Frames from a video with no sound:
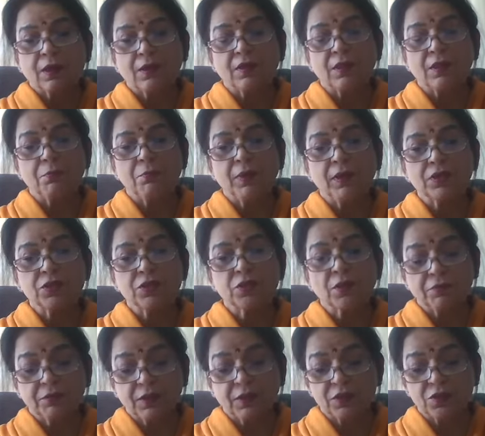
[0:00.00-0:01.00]
And the mix
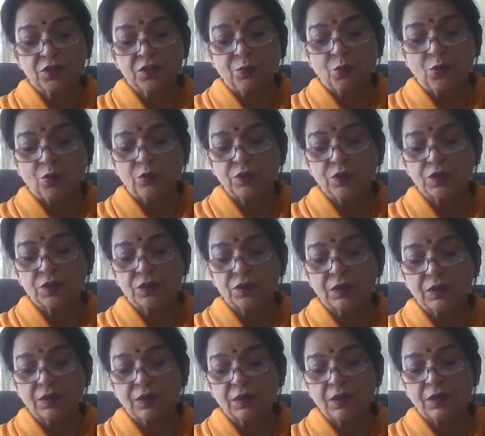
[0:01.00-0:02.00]
of these
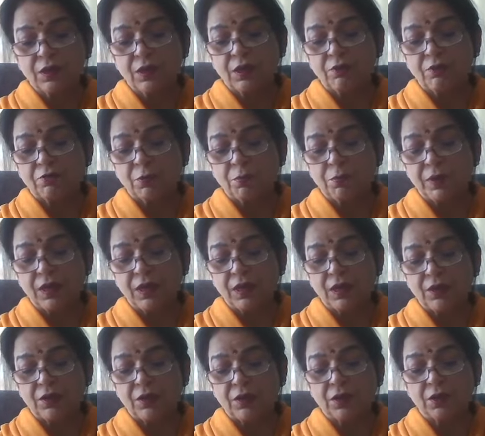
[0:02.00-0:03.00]
modes in our
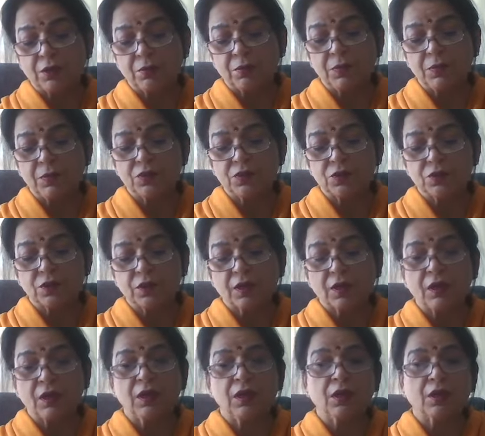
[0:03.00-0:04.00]
being determines
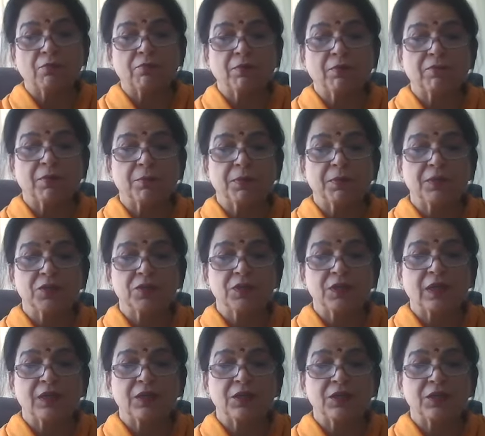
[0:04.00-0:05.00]
the color of our
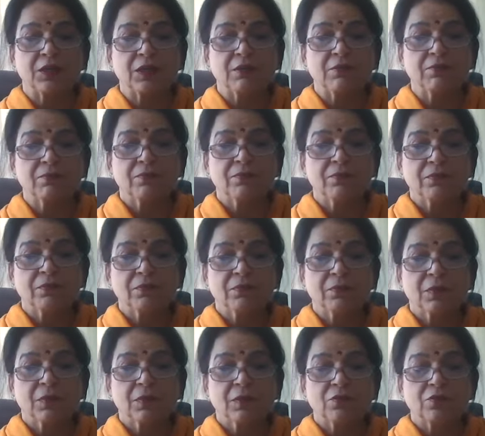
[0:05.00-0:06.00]
personality.
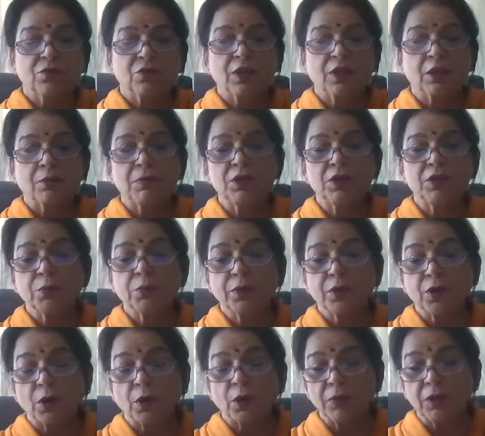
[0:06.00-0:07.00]
So that means
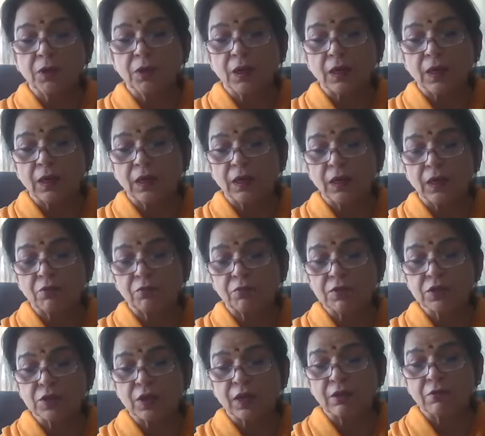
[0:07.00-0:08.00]
predominantly, are
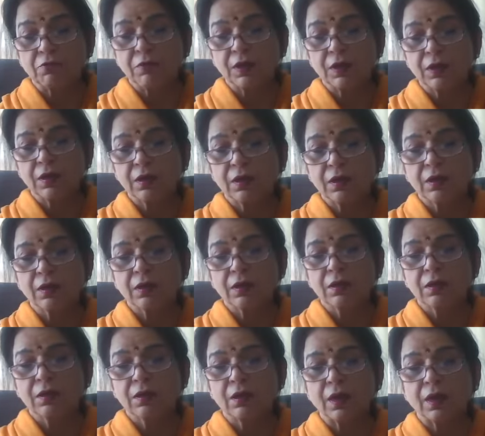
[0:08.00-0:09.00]
we sattvic,
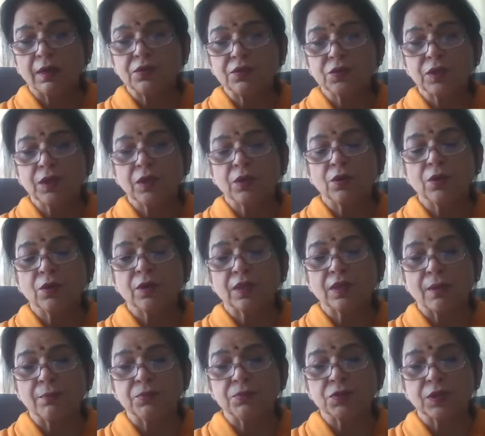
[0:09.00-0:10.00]
rajasic,
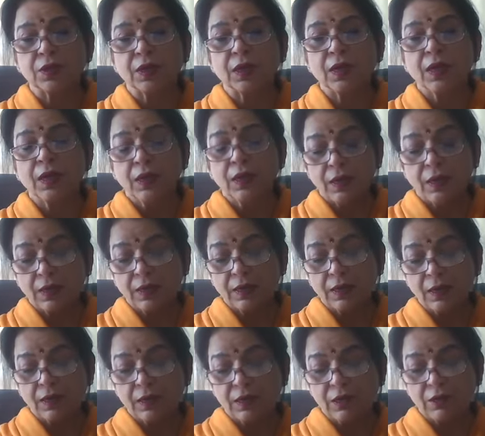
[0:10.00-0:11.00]
or tamasic
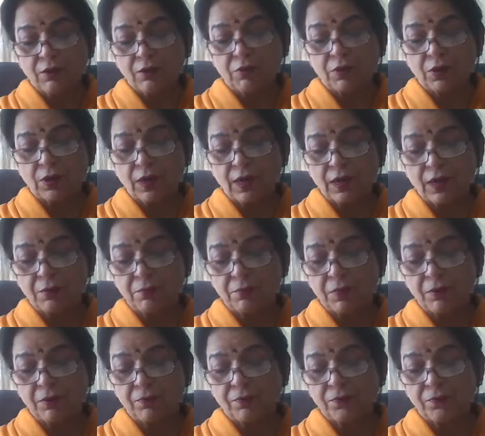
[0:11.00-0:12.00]
at any given
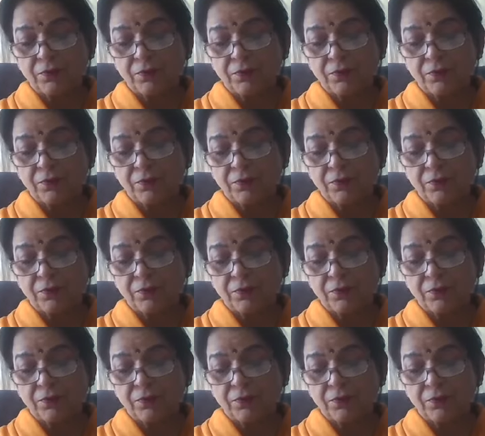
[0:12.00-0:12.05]
time?